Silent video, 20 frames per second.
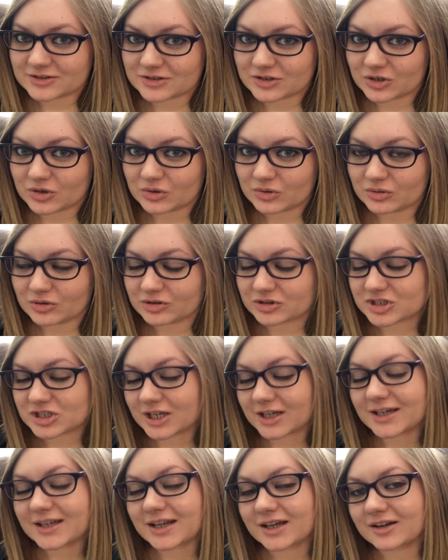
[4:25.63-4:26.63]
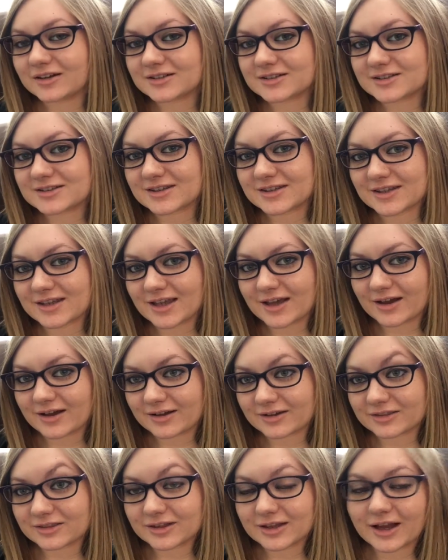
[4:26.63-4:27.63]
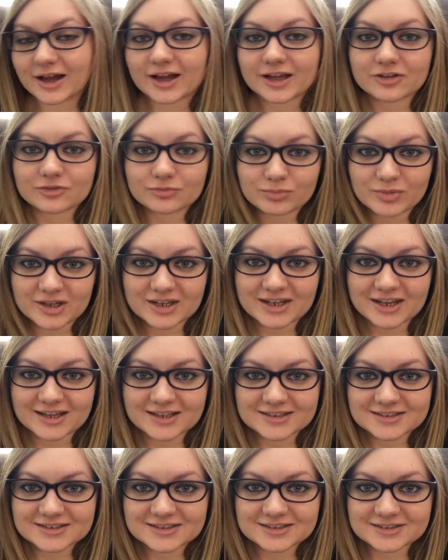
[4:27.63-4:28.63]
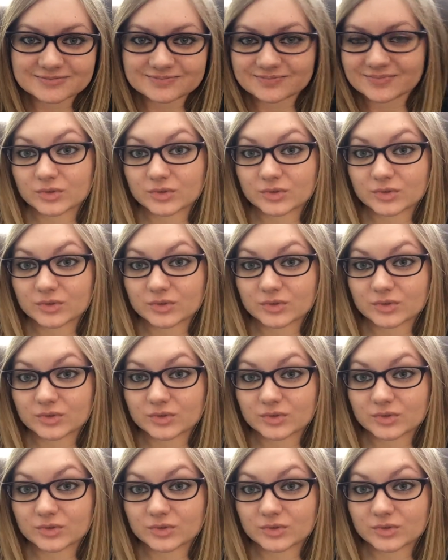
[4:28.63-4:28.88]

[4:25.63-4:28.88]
So go check it out. It's the Eye of Midnight.